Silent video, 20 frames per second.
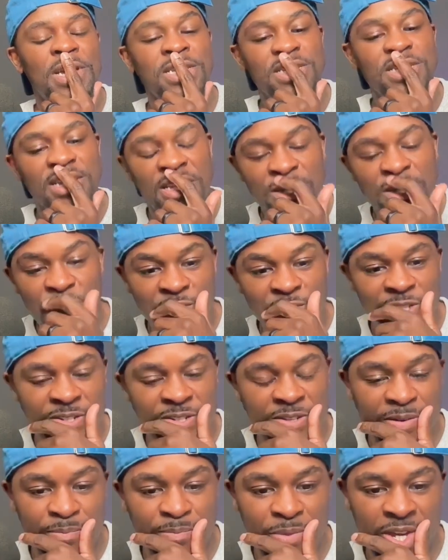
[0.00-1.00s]
That's
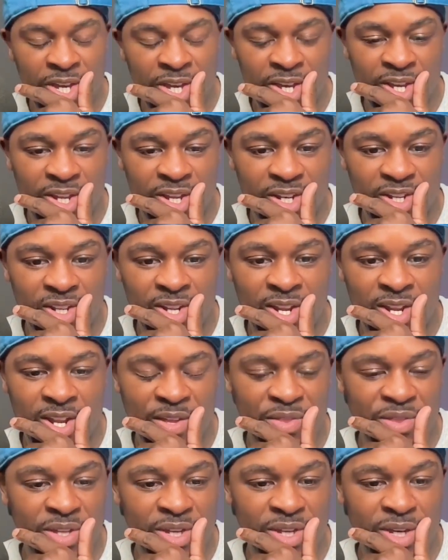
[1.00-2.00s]
interesting, man.
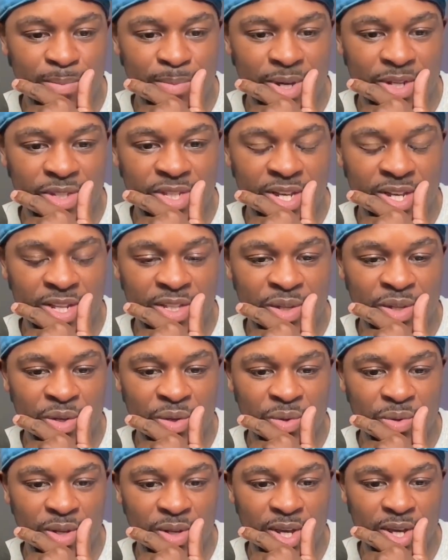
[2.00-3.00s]
I think about that
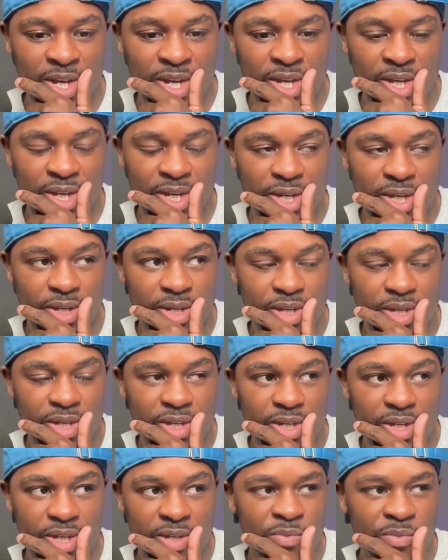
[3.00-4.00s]
though. Like,
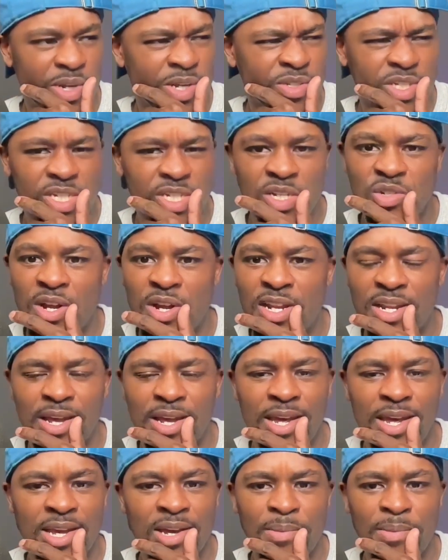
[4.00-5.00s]
even when I was a teacher, I
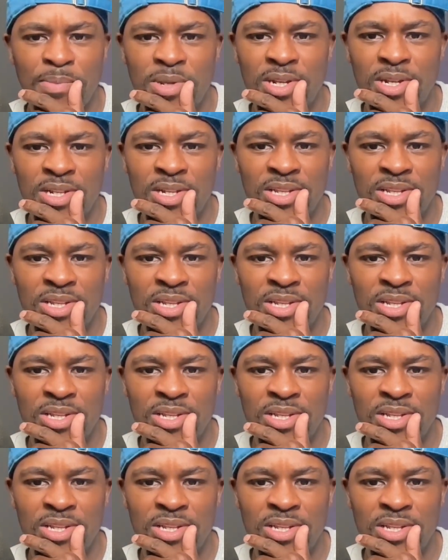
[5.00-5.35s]
didn't hang up